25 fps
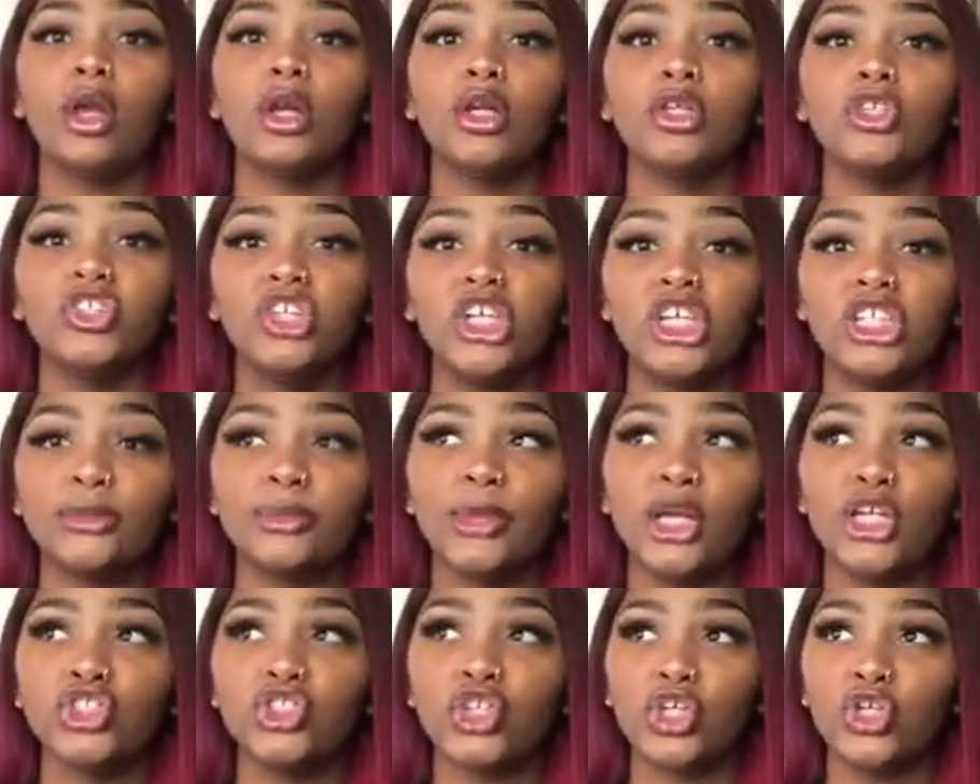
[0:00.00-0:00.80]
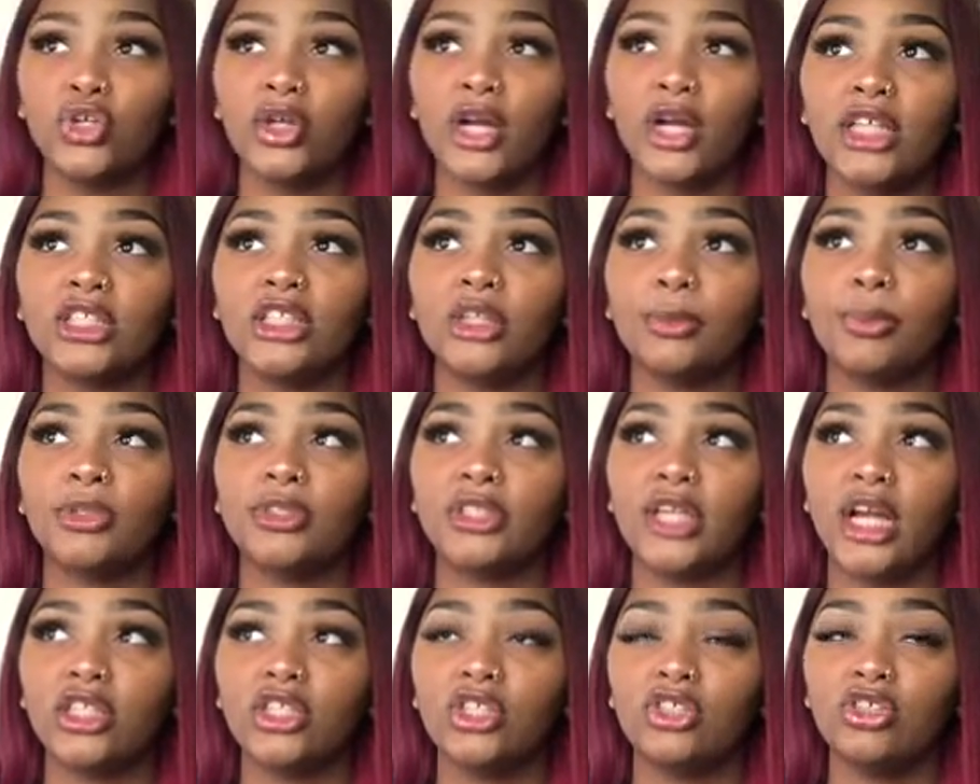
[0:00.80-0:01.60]
just make sure you are
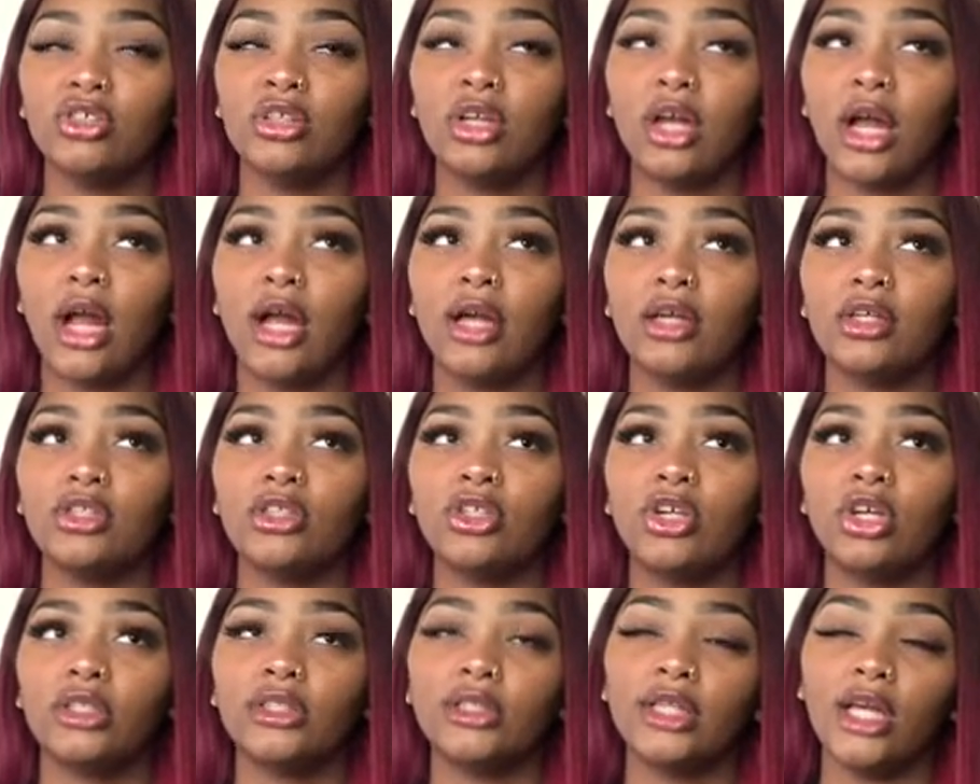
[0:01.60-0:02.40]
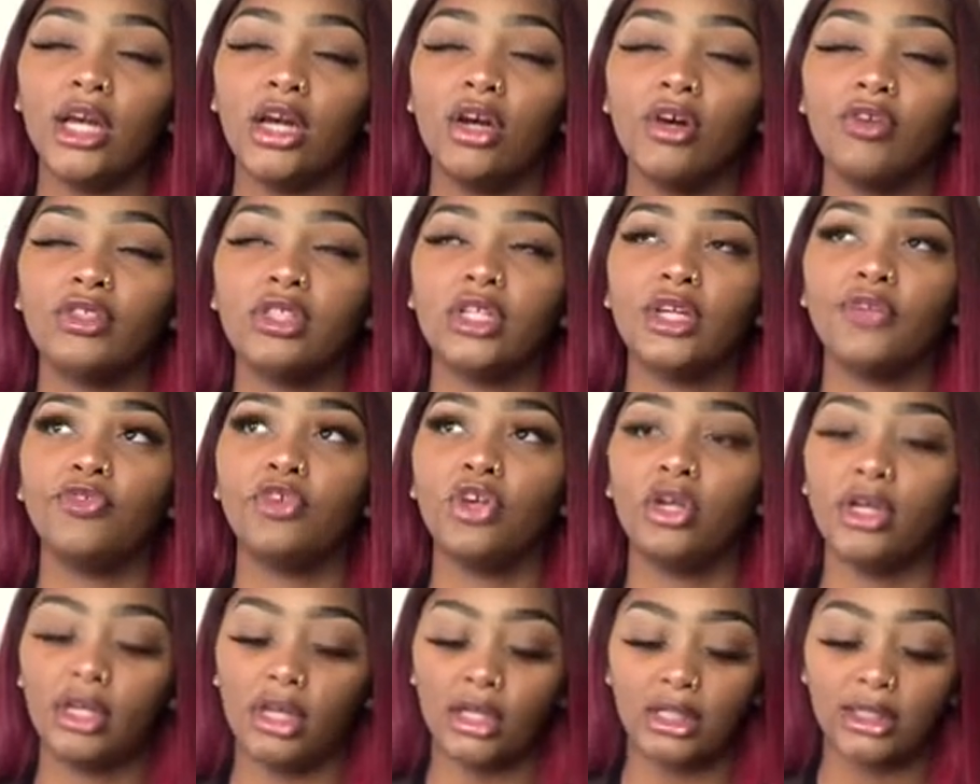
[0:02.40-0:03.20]
protecting yourselves. And if
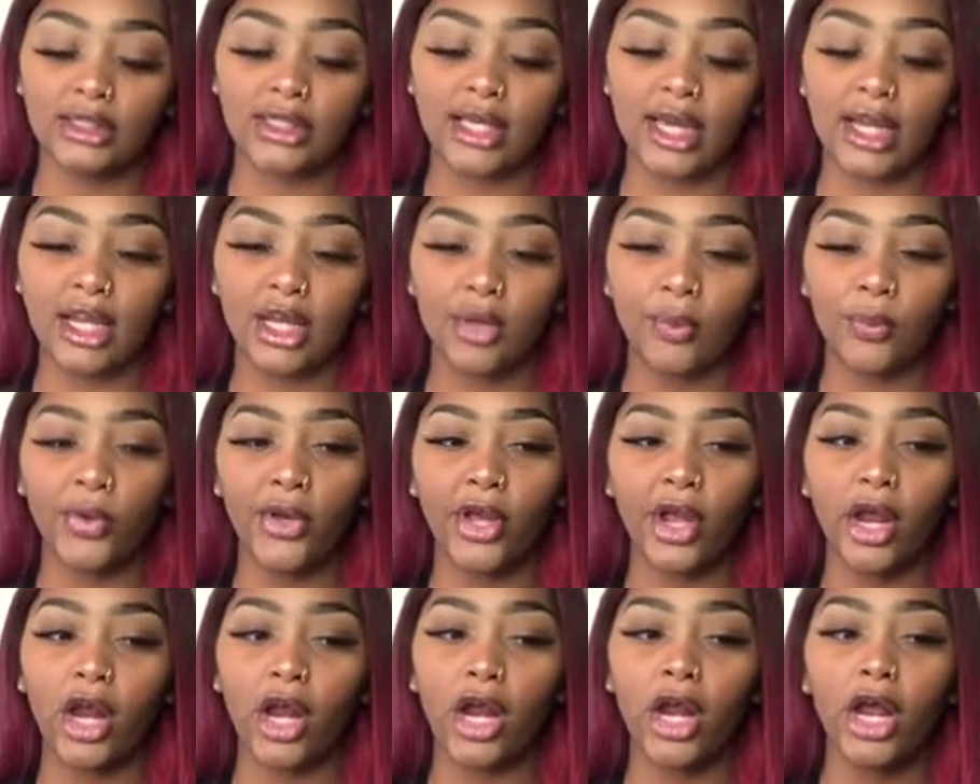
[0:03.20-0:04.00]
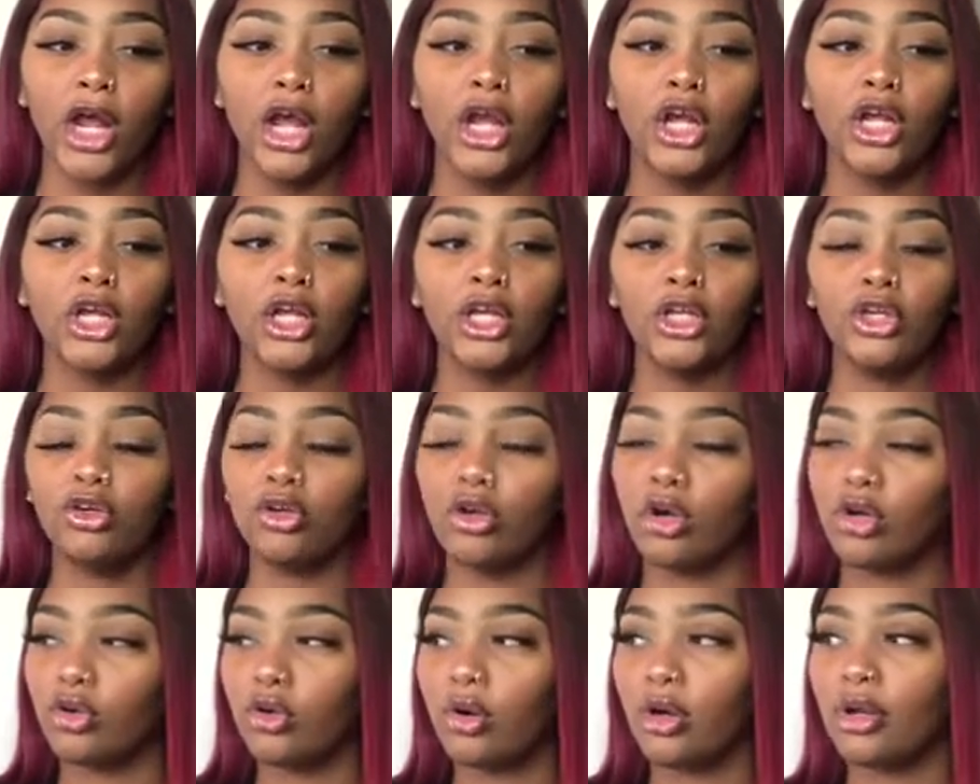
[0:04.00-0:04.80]
you're in a setting where you
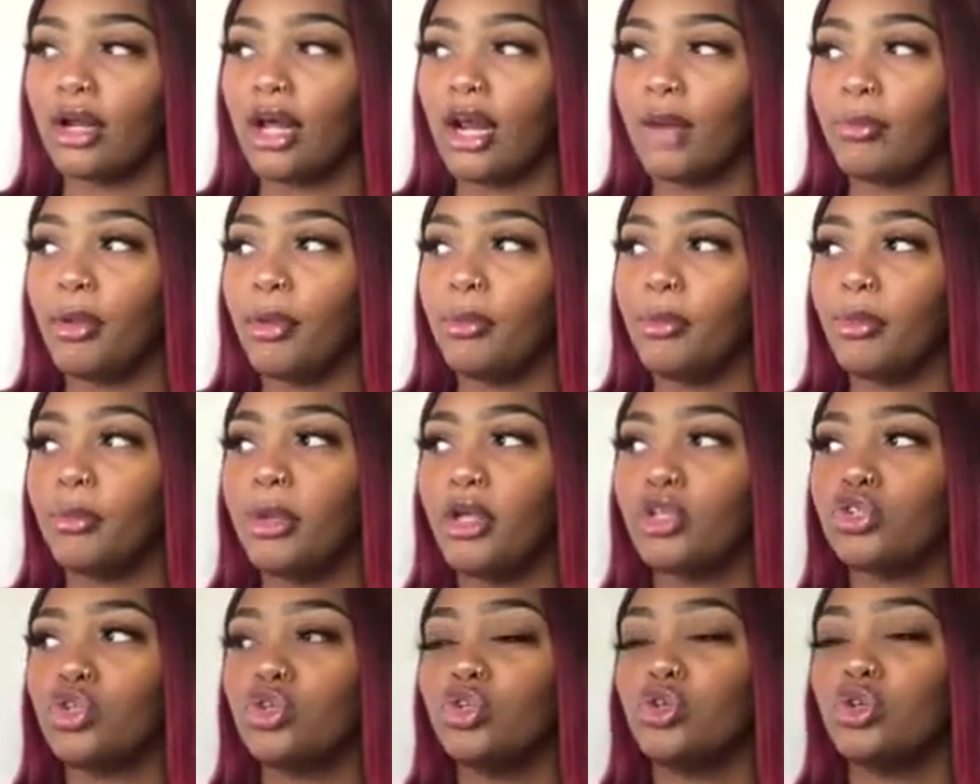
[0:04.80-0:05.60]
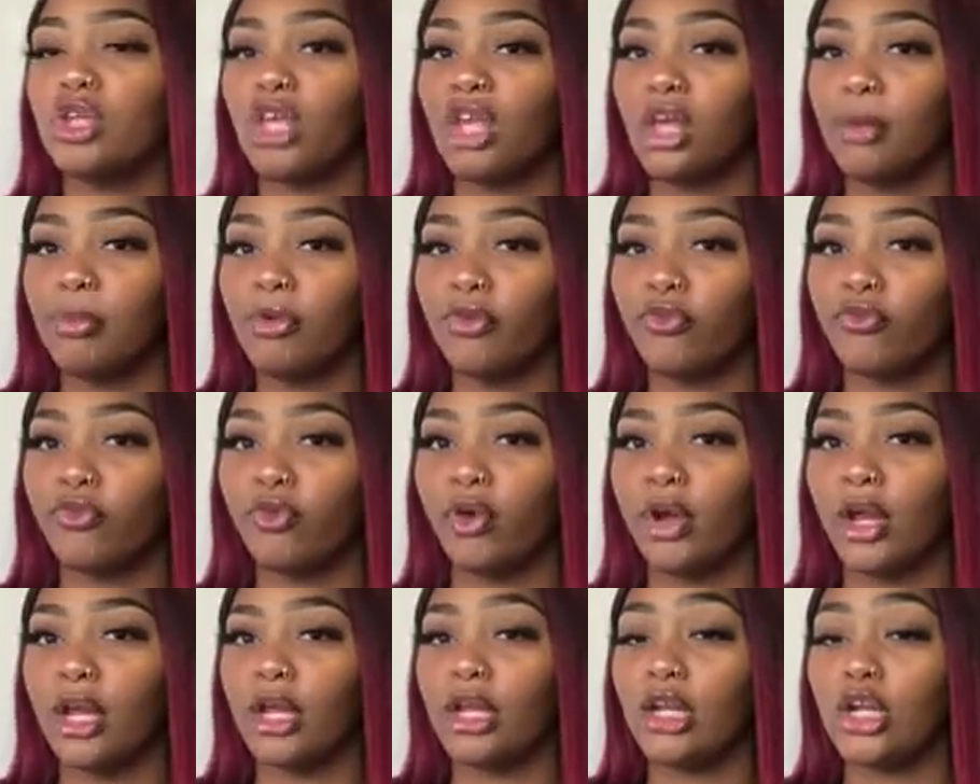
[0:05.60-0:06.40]
don't know a lot of people, make sure you keep a
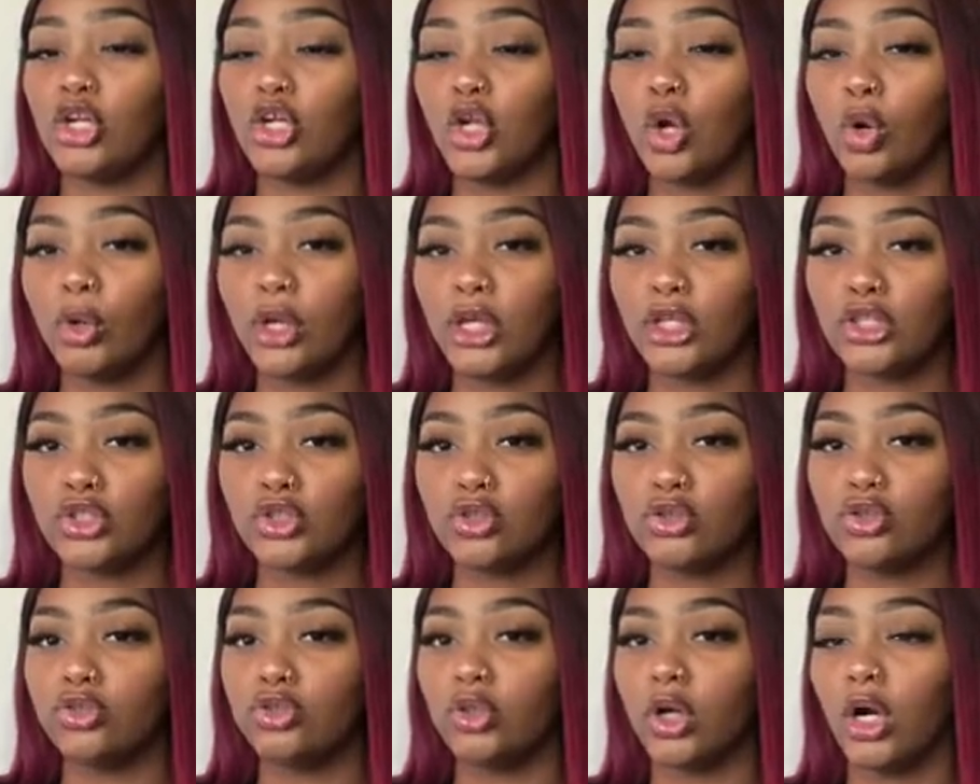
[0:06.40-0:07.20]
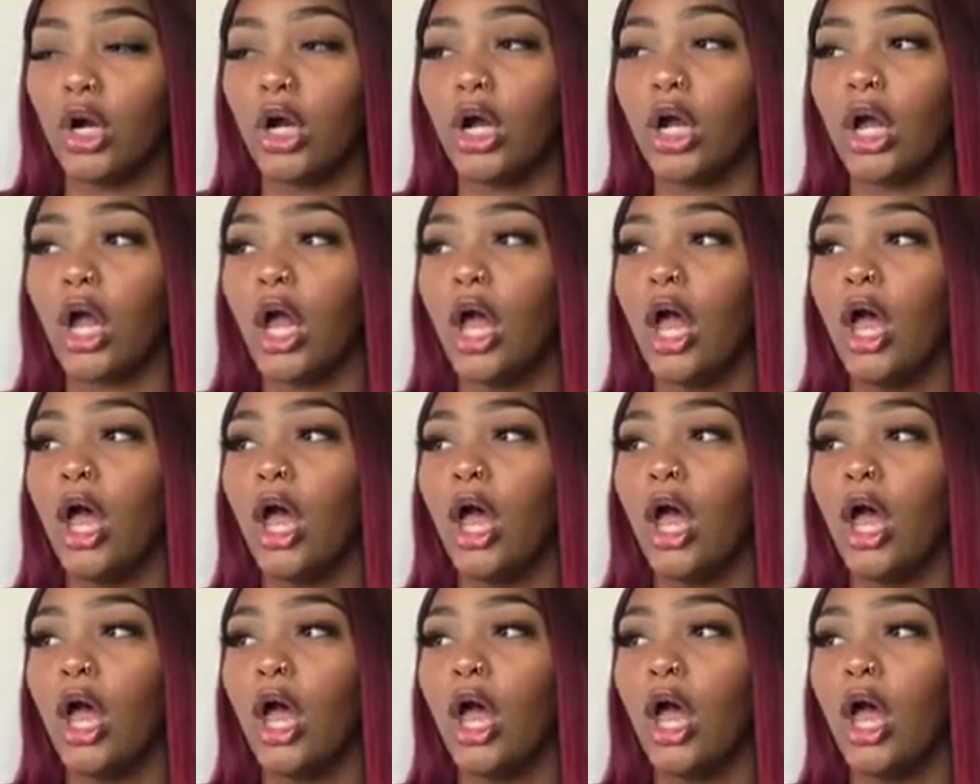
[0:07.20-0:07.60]
friend. Don't get too drunk.